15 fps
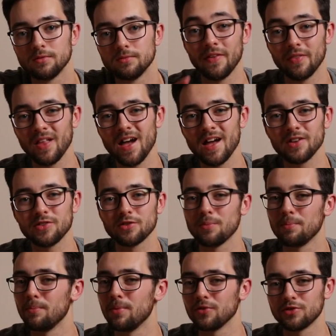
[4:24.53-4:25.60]
And last,
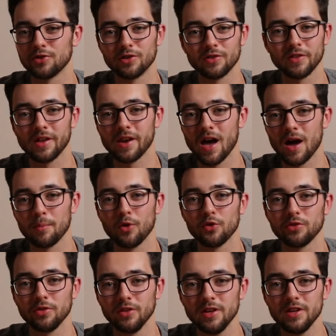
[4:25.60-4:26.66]
but certainly not
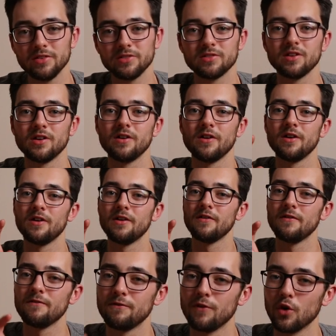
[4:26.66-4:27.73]
most least,
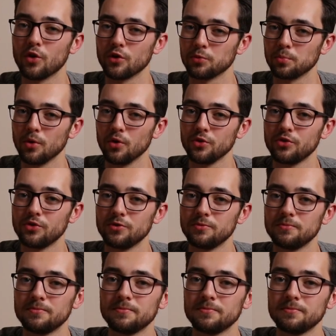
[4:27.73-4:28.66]
focus modes.